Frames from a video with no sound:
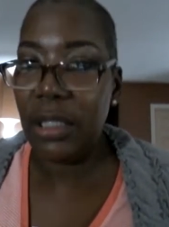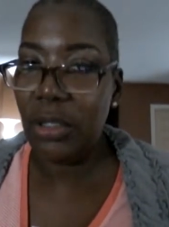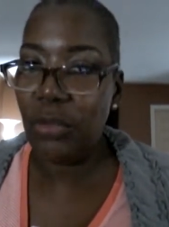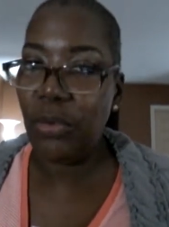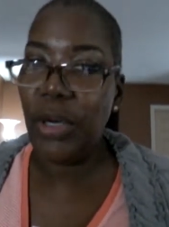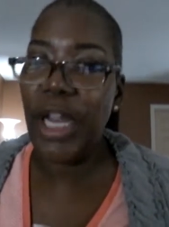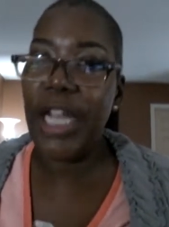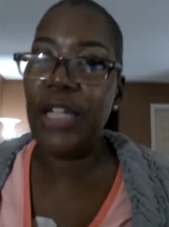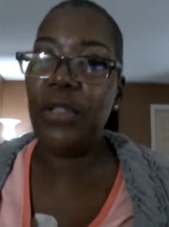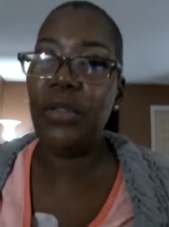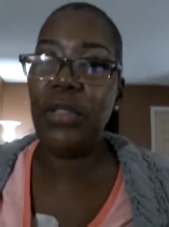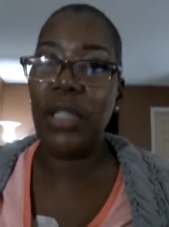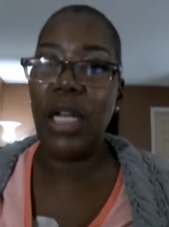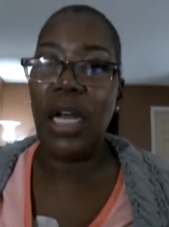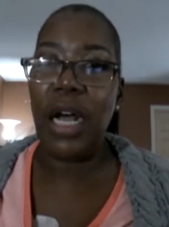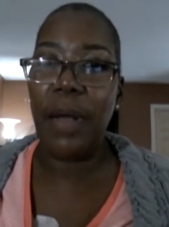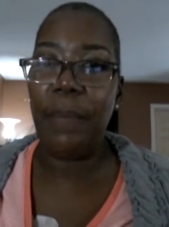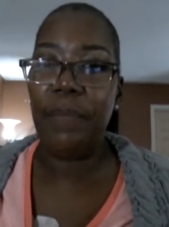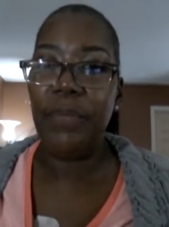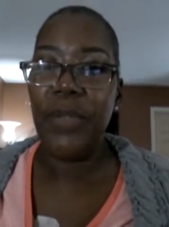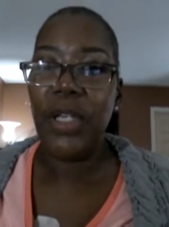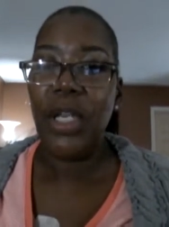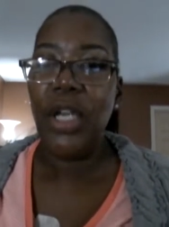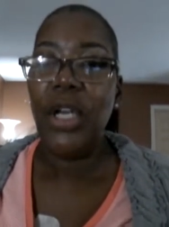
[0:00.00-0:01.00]
cradled
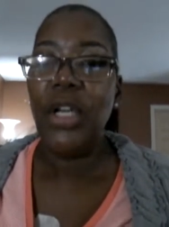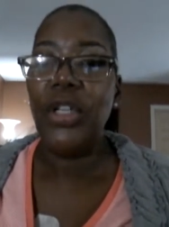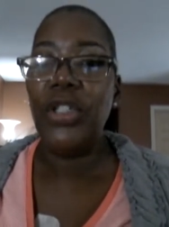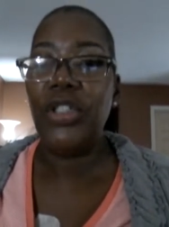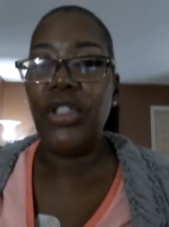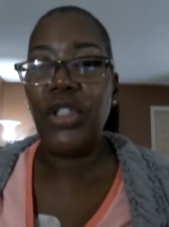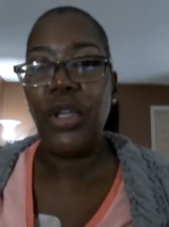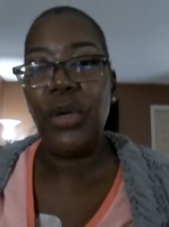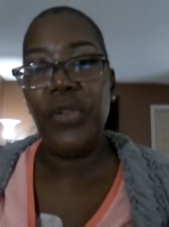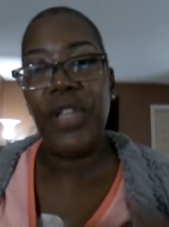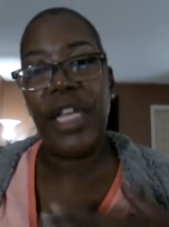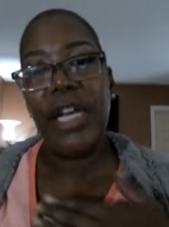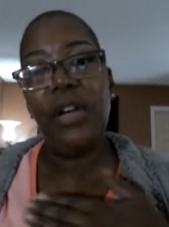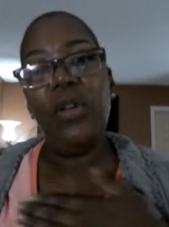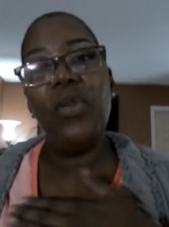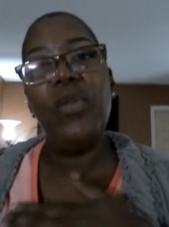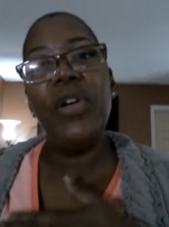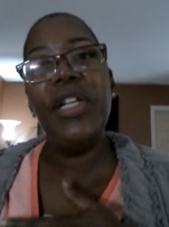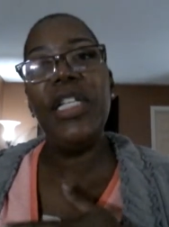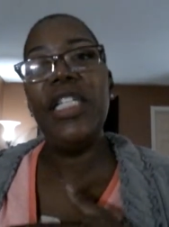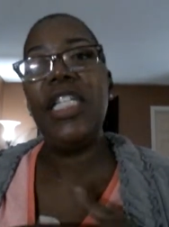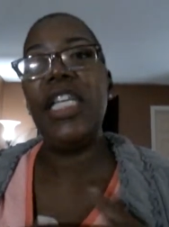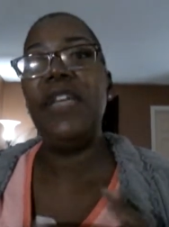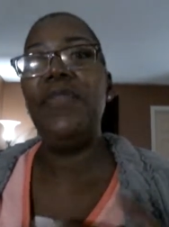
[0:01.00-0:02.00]
up. So they're
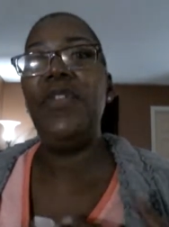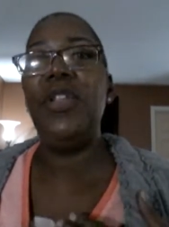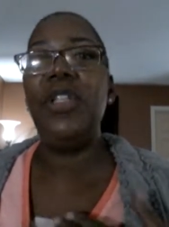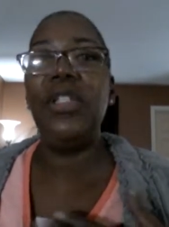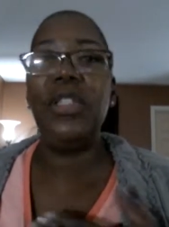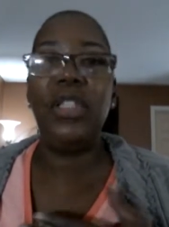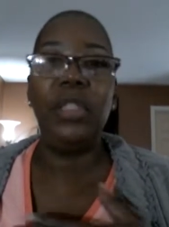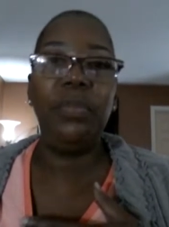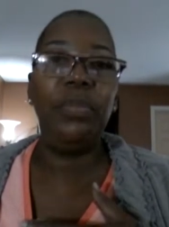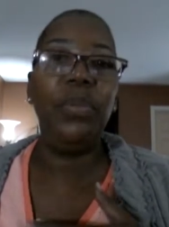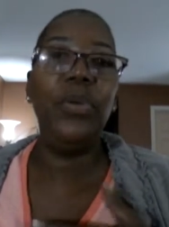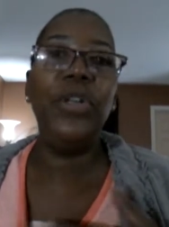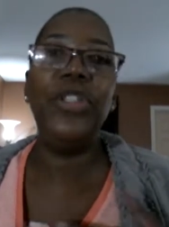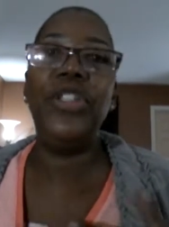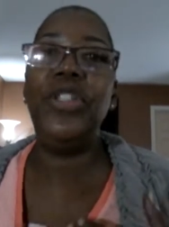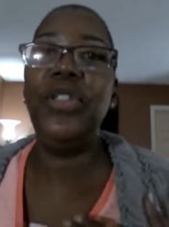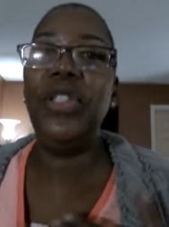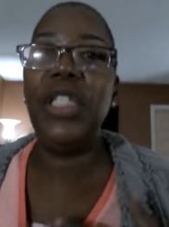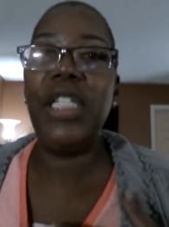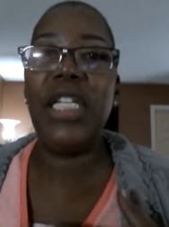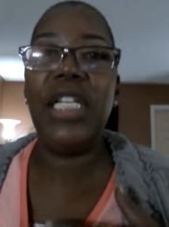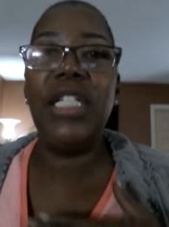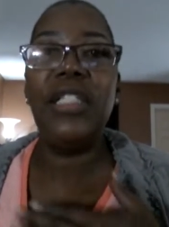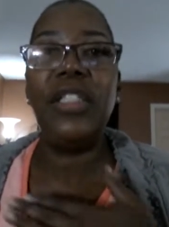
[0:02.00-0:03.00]
going to give you the support
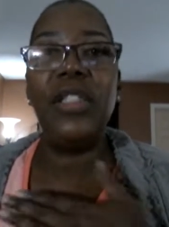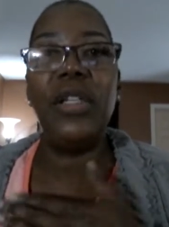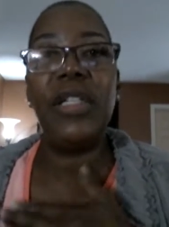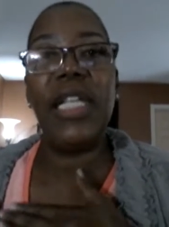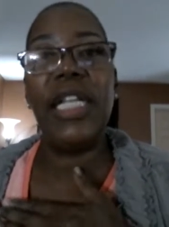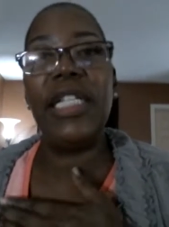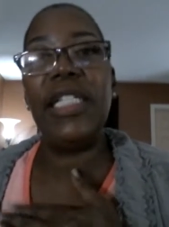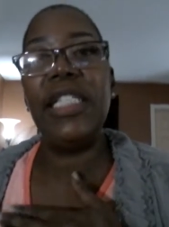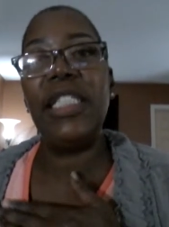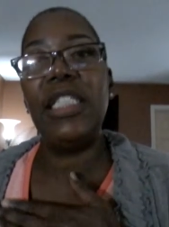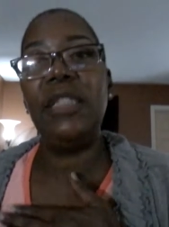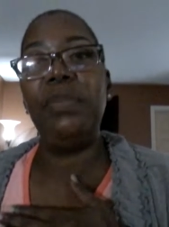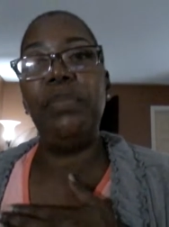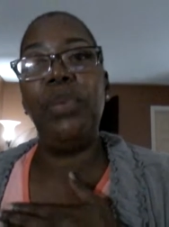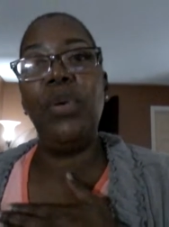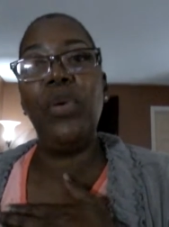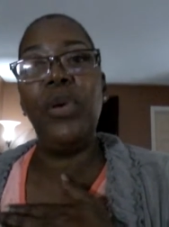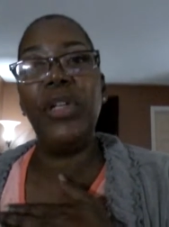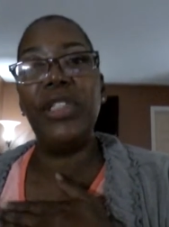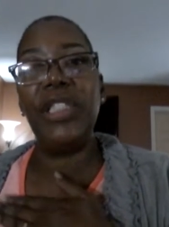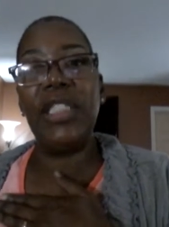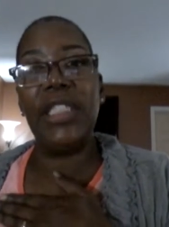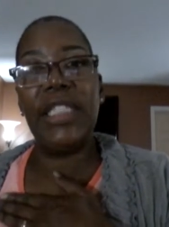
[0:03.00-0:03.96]
you need so that this port